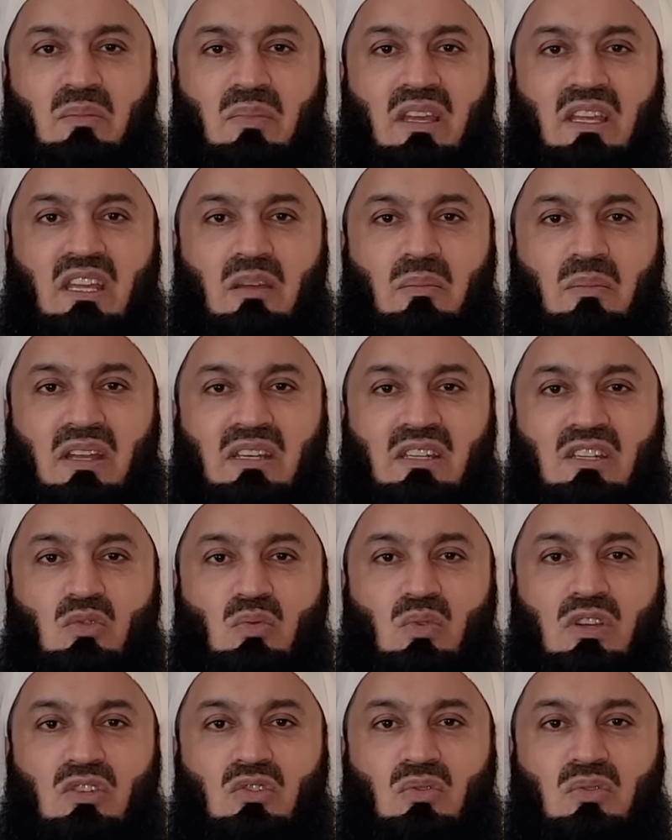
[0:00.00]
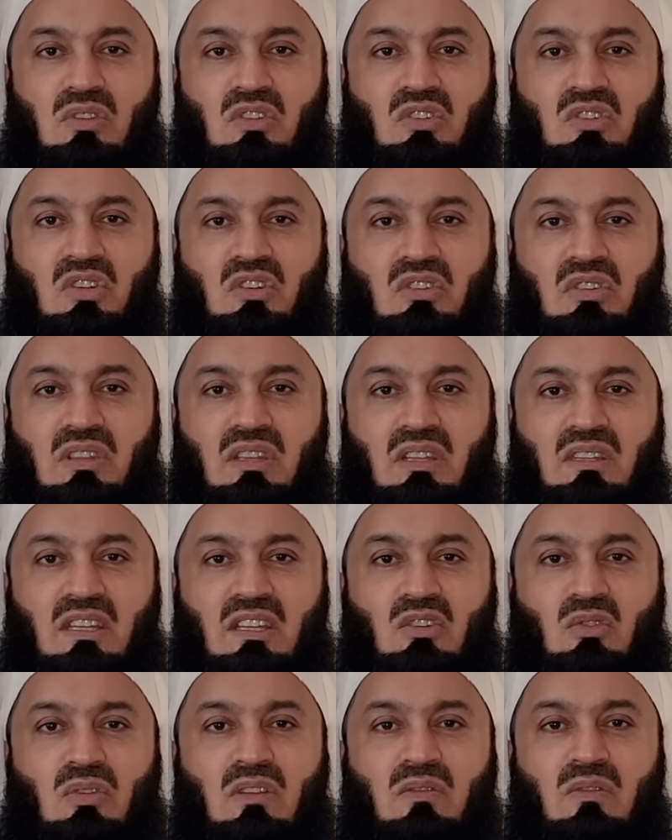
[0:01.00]
and making matters worse to the degree that
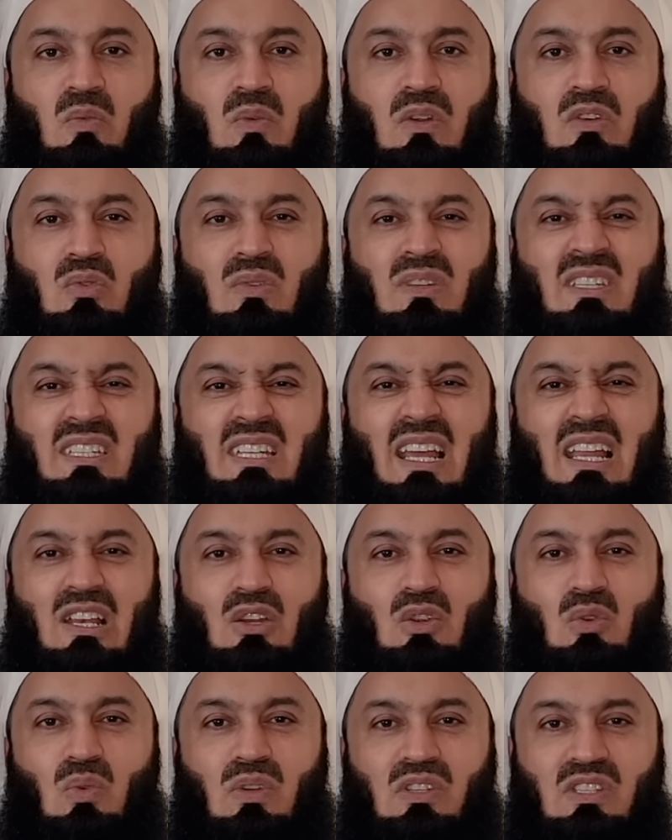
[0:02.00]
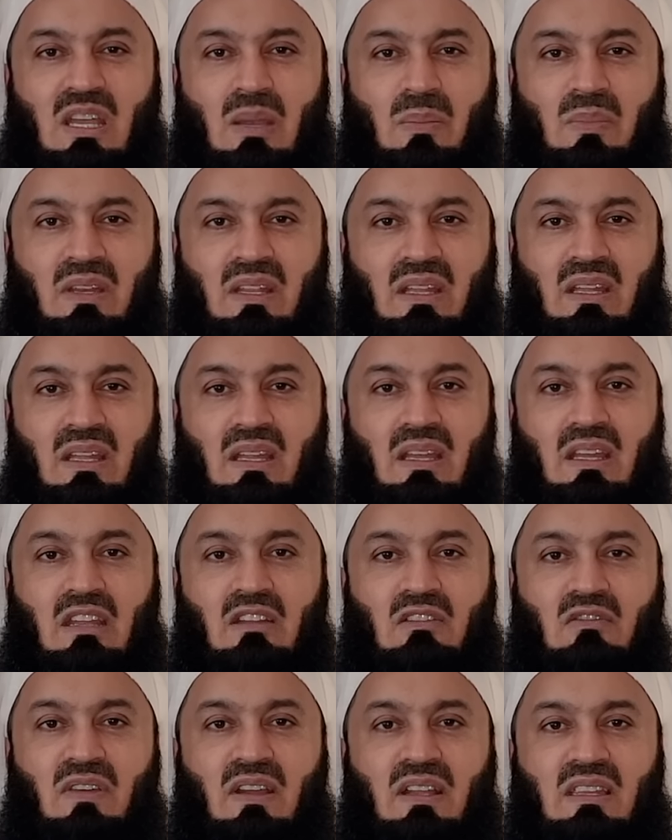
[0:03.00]
they don't even want to tell you what's happening.
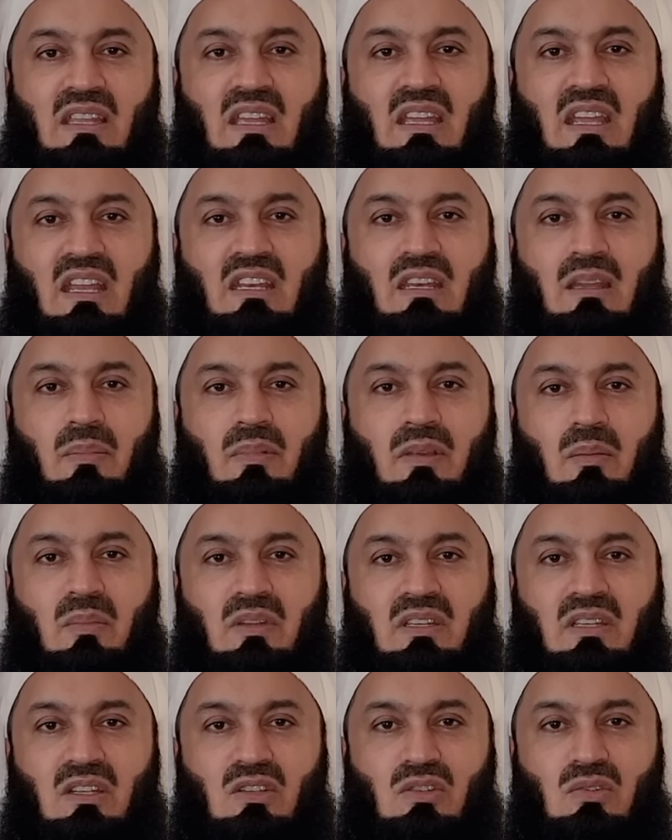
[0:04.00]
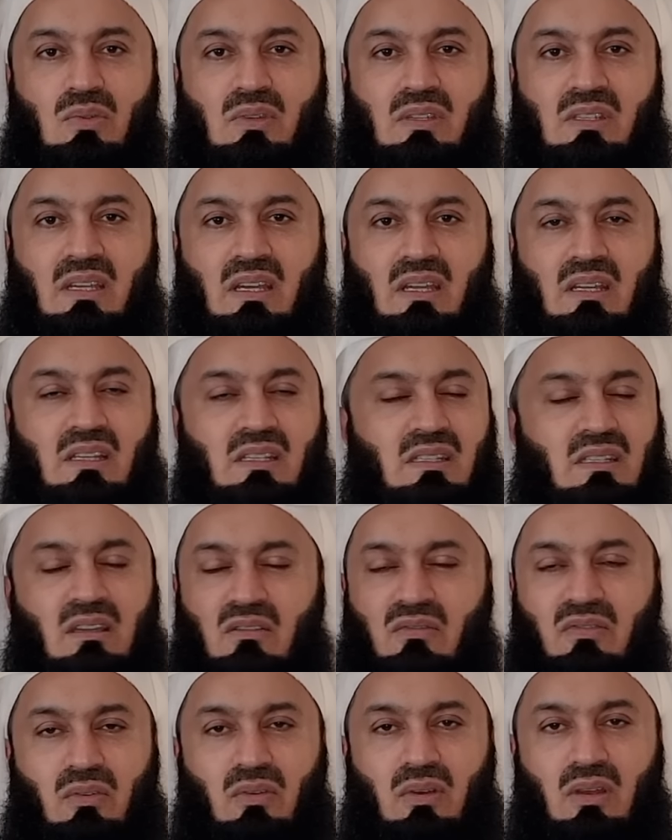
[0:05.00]
In fact, they end up committing suicide.
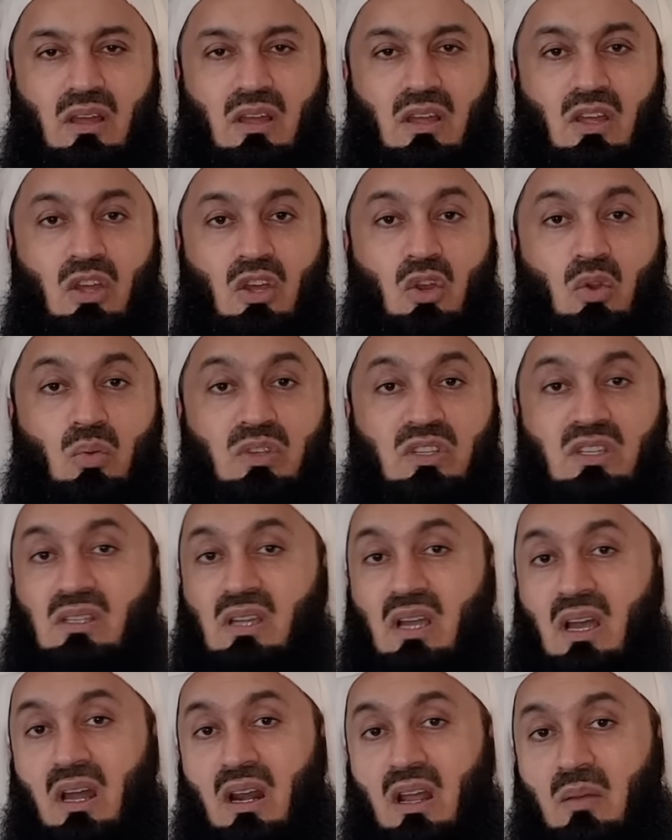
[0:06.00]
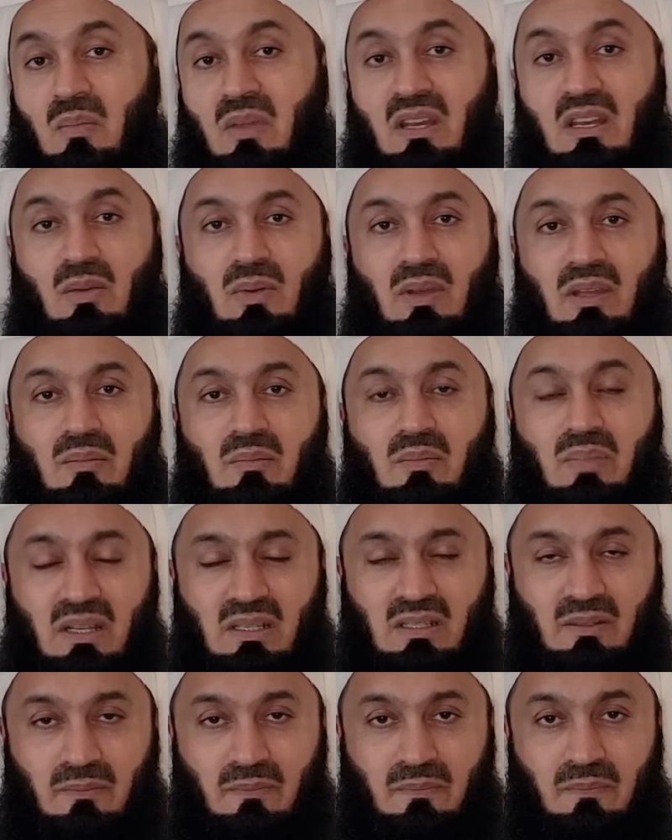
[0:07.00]
Astaghfirullah, which is haram anyway.
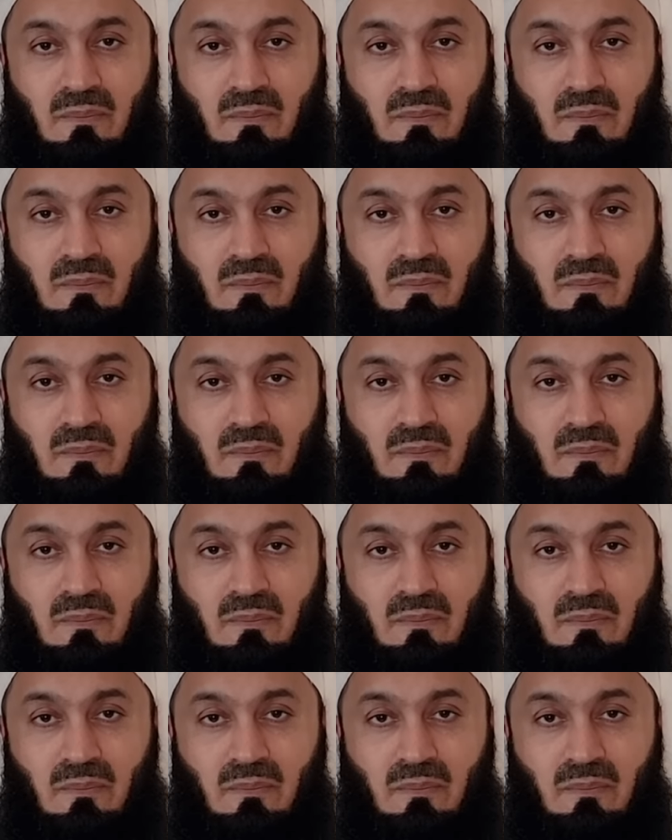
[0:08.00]
But